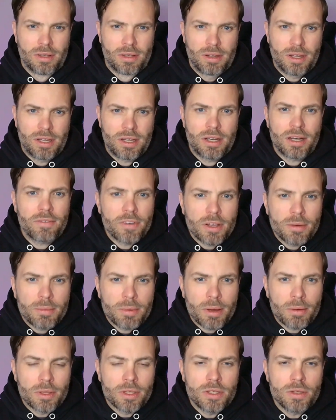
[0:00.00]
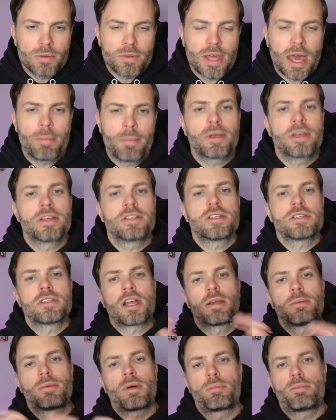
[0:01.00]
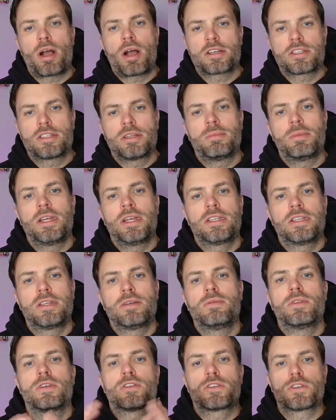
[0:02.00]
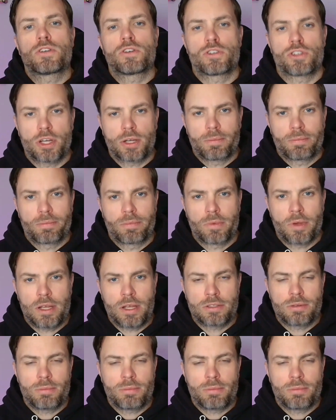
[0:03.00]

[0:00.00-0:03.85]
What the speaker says: You're never going to be able to do that, because it's all about proximity to the searching, right?